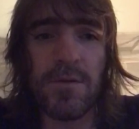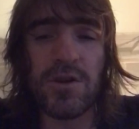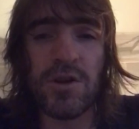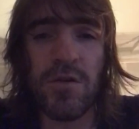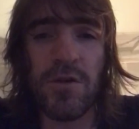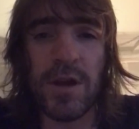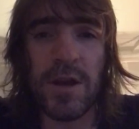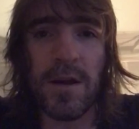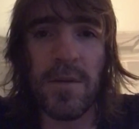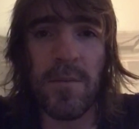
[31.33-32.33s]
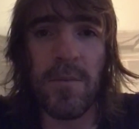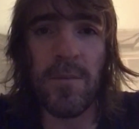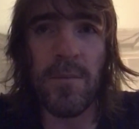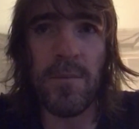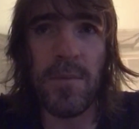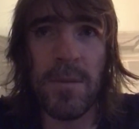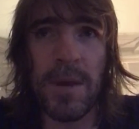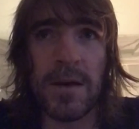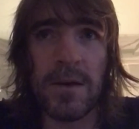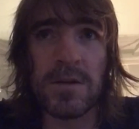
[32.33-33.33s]
during the
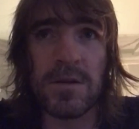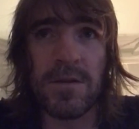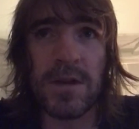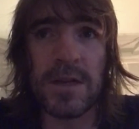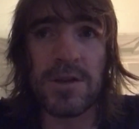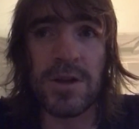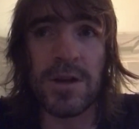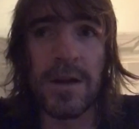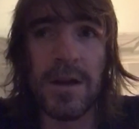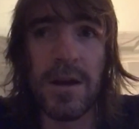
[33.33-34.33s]
madness of addiction.